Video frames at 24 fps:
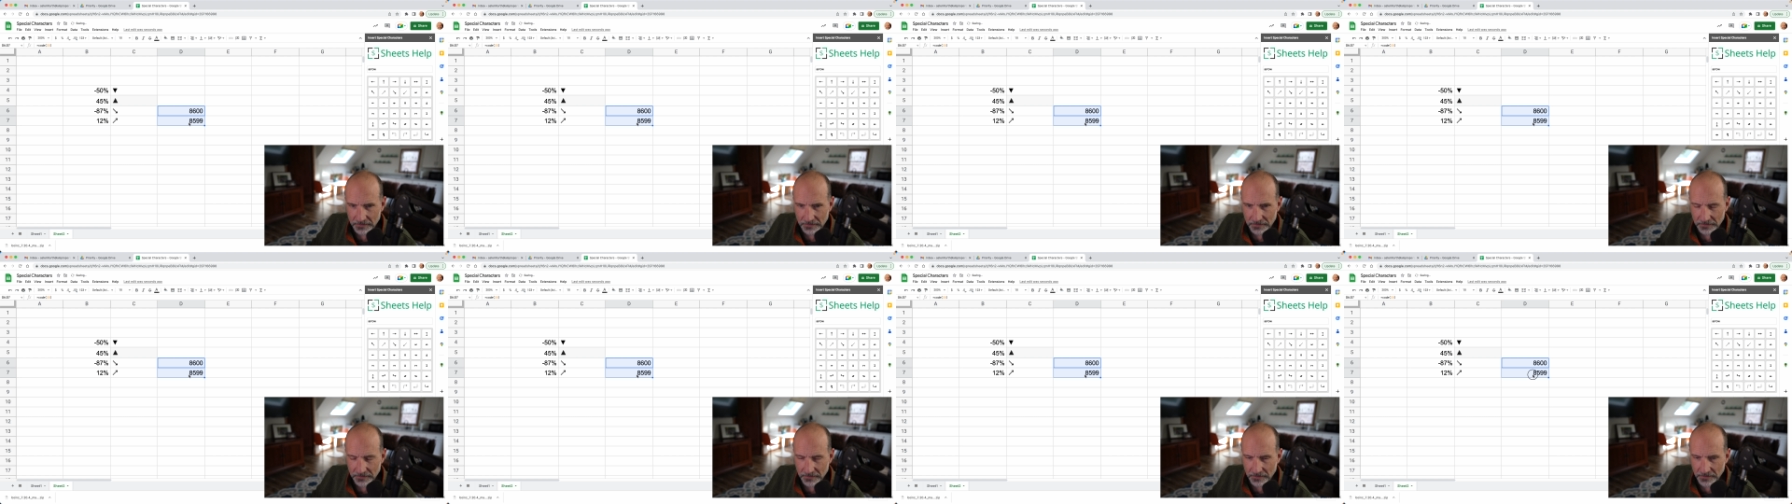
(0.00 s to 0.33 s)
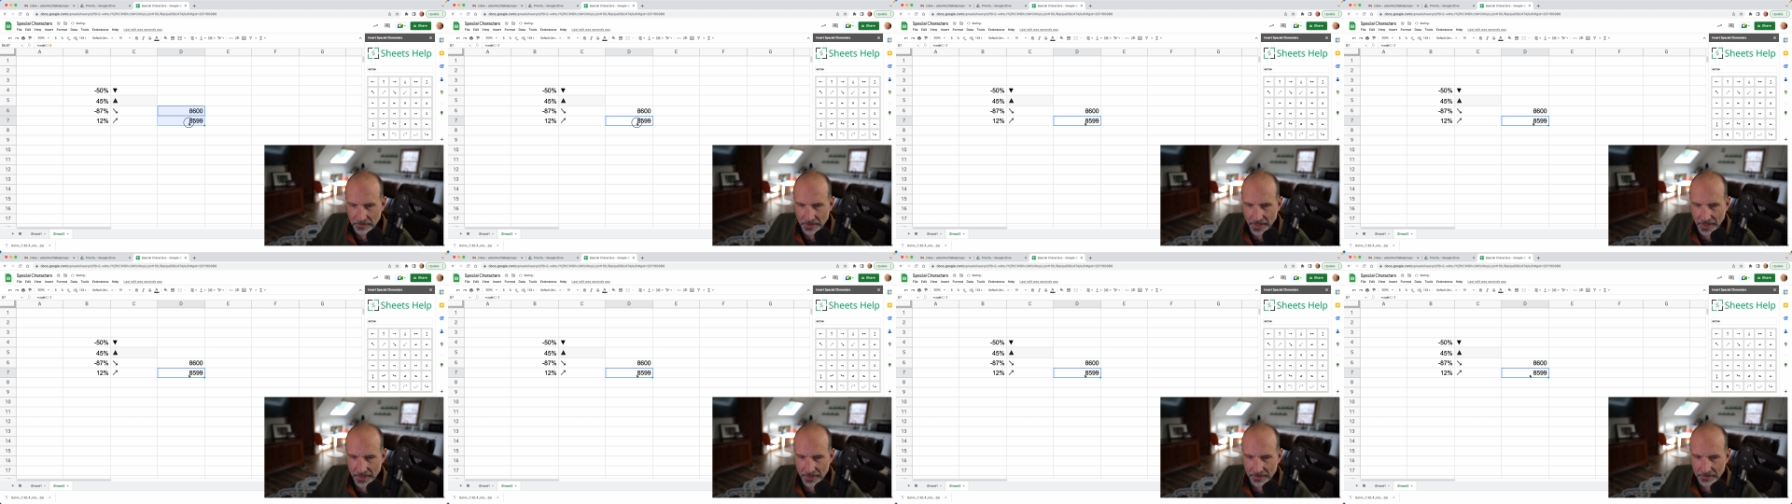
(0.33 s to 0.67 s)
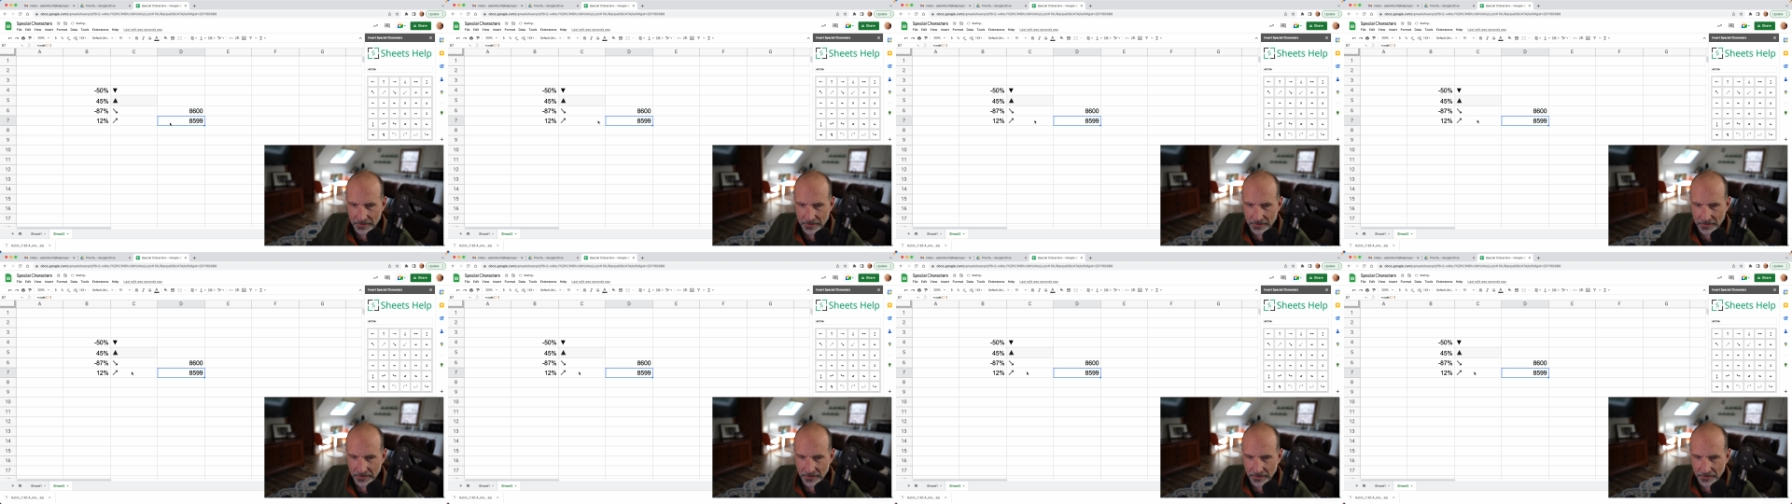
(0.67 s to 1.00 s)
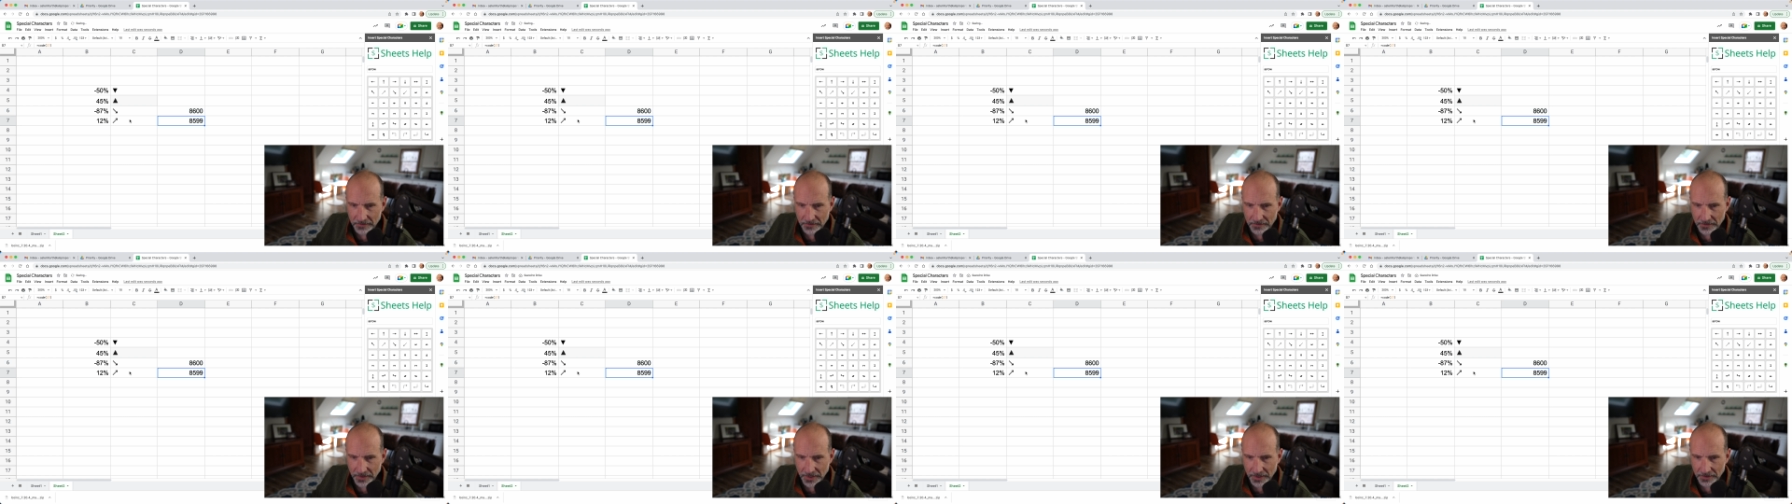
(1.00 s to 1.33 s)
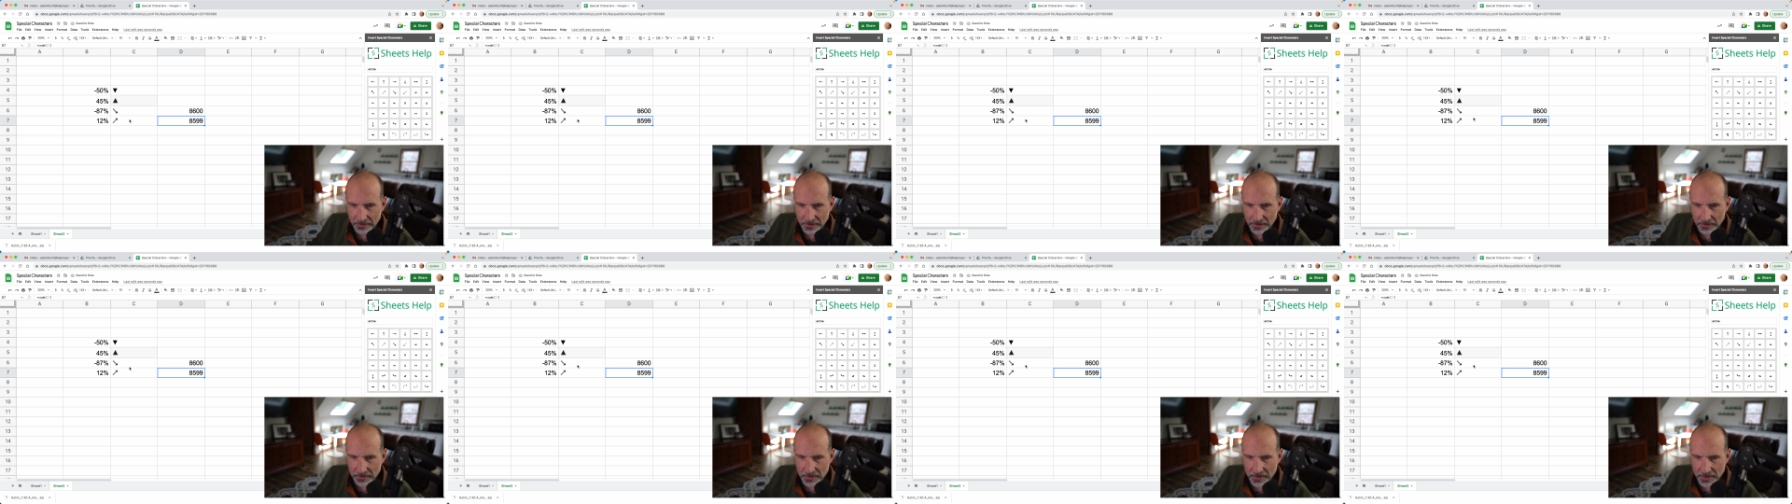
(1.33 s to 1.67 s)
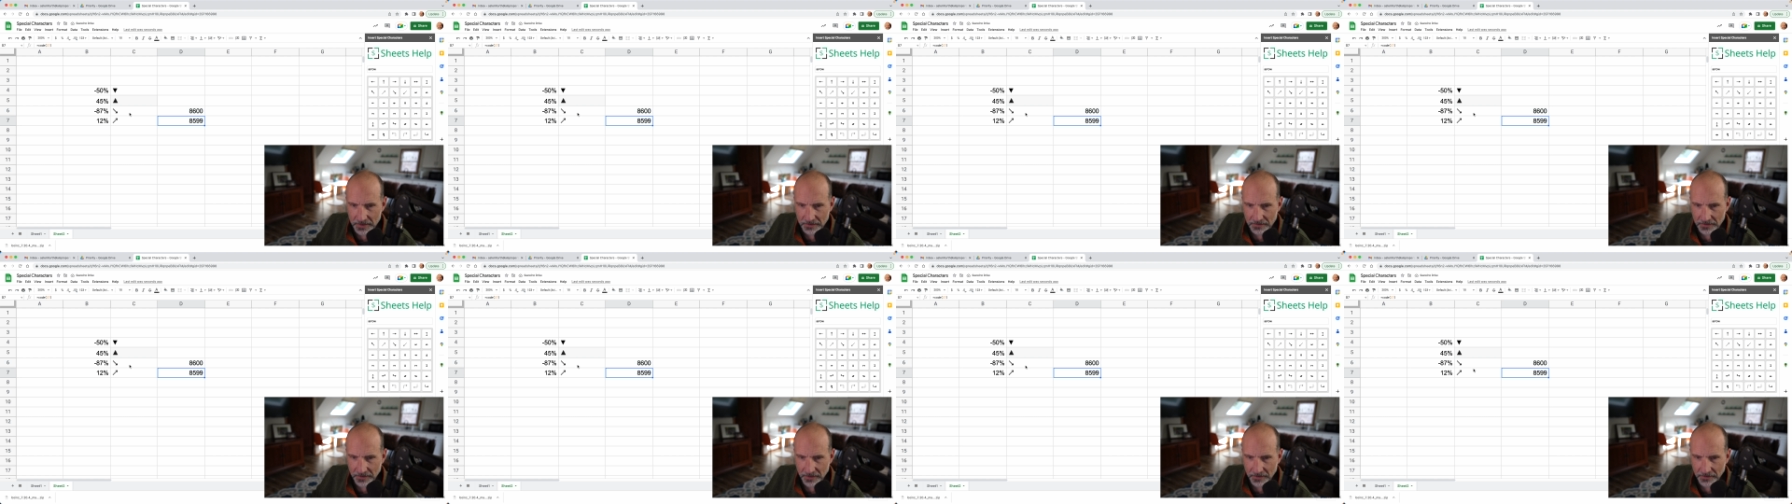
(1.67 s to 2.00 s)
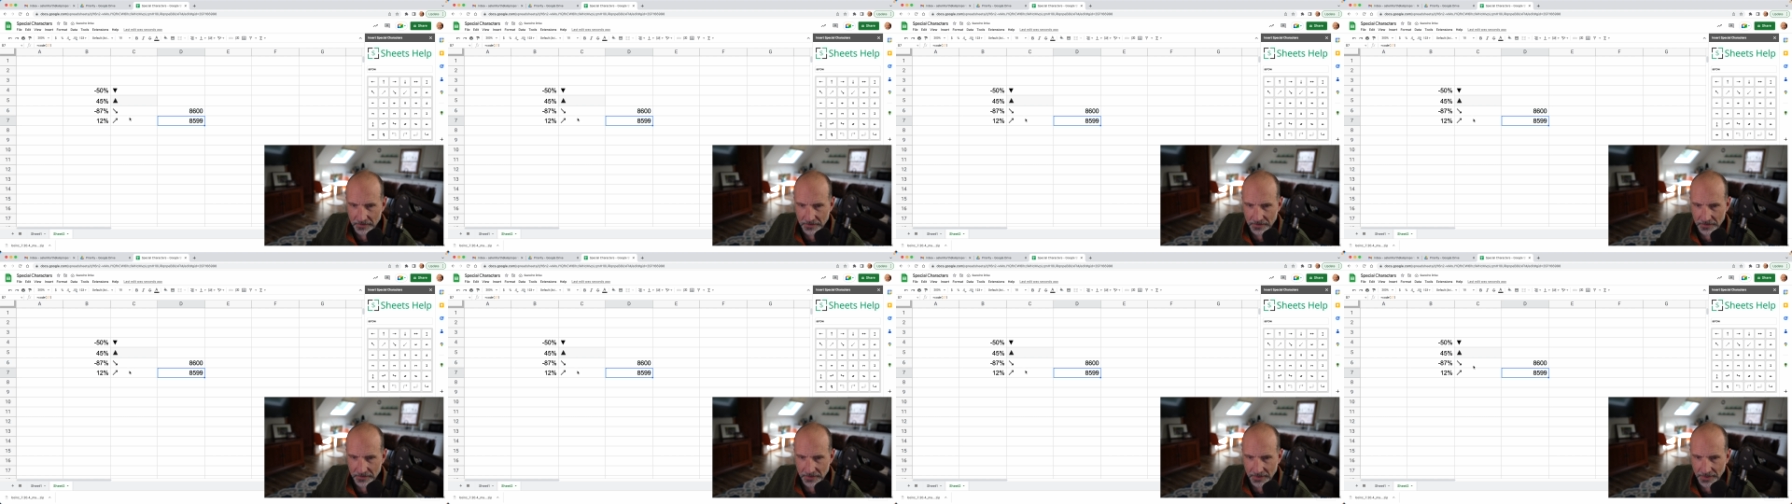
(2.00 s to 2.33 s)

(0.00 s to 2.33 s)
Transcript: So that other arrow, you can tell they're